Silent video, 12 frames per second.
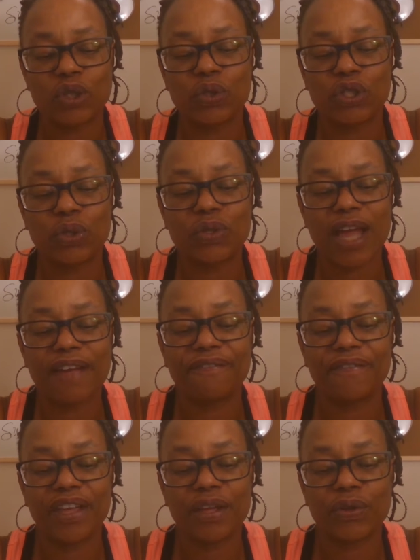you do not
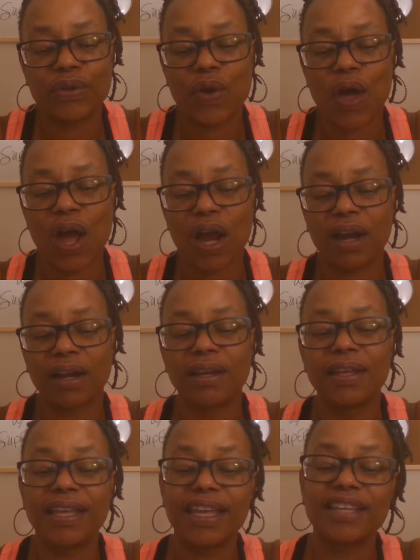feel you are
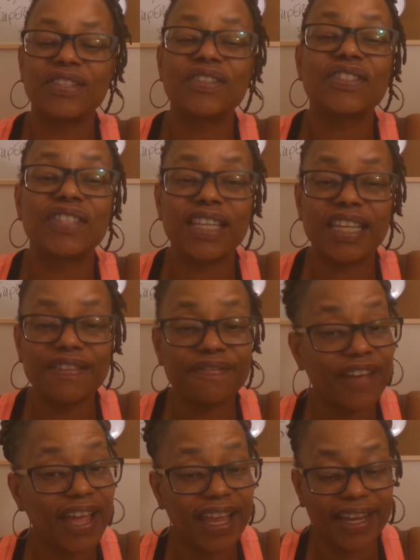is to seek in
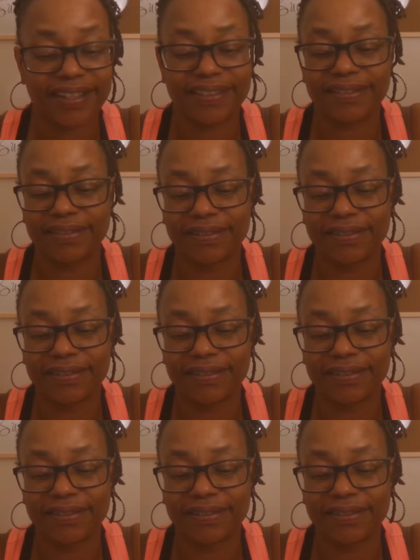vain,